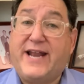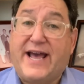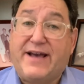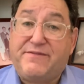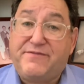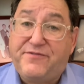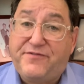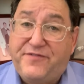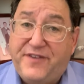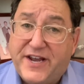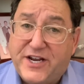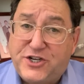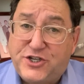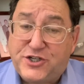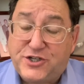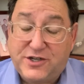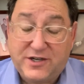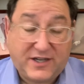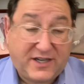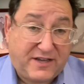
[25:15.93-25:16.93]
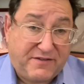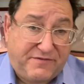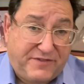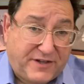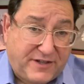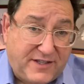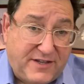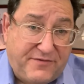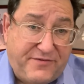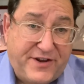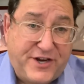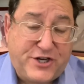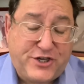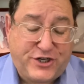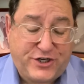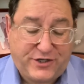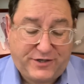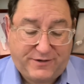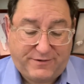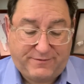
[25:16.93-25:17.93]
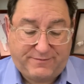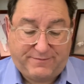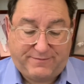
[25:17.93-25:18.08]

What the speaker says: have fish, gefilte fish.